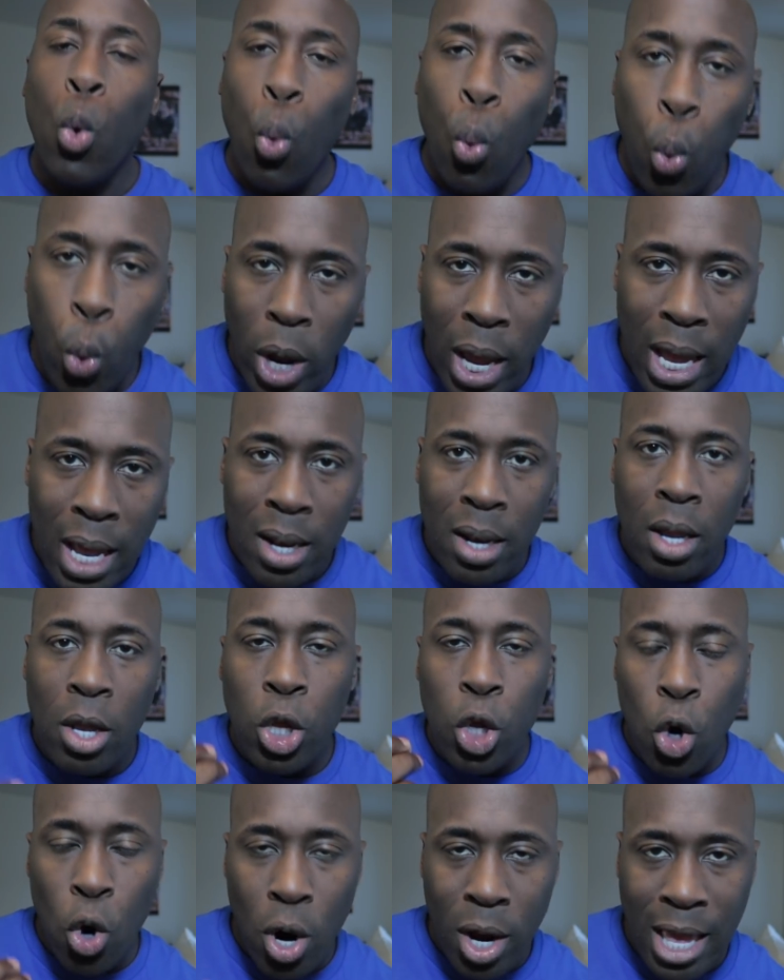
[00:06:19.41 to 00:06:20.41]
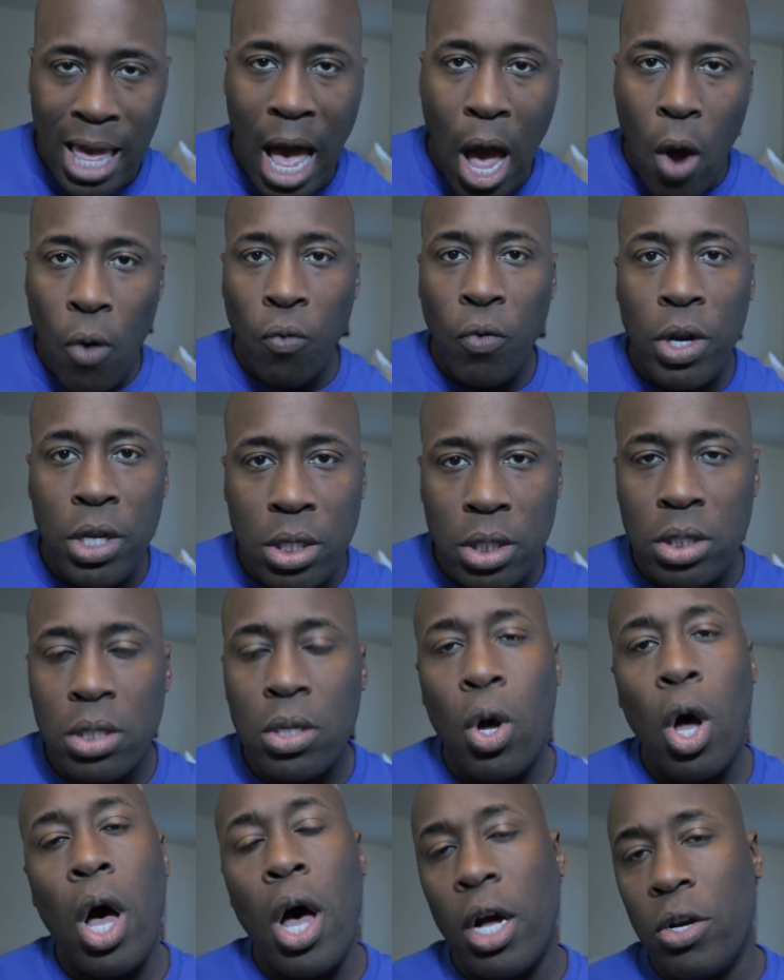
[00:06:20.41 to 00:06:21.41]
when your account reaches
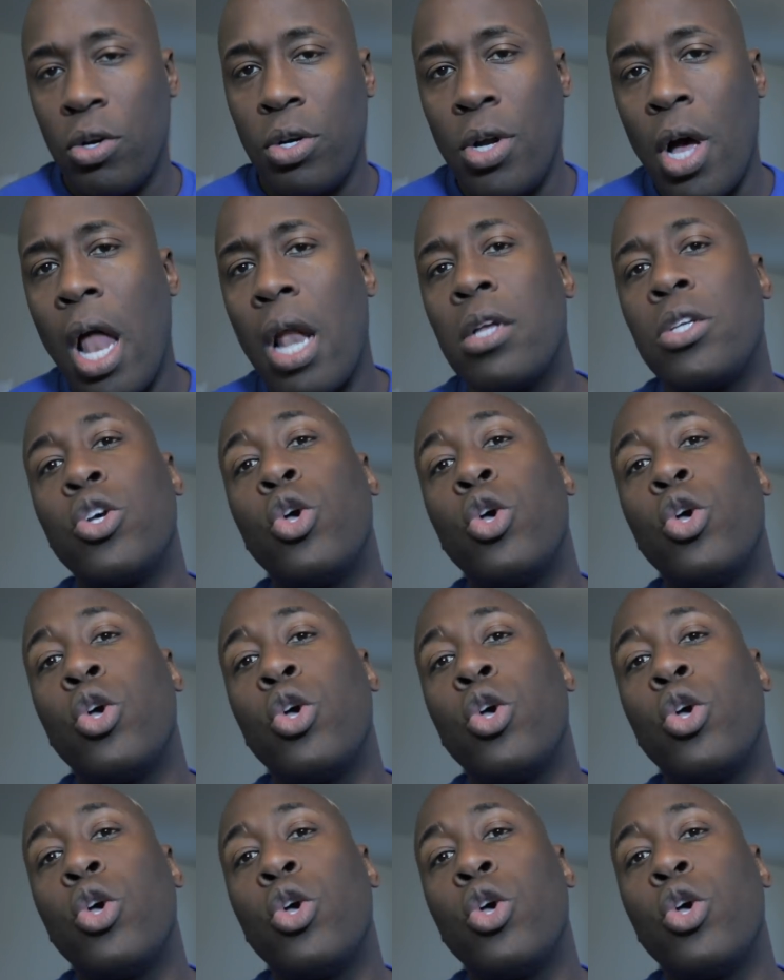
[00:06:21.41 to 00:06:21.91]
$100.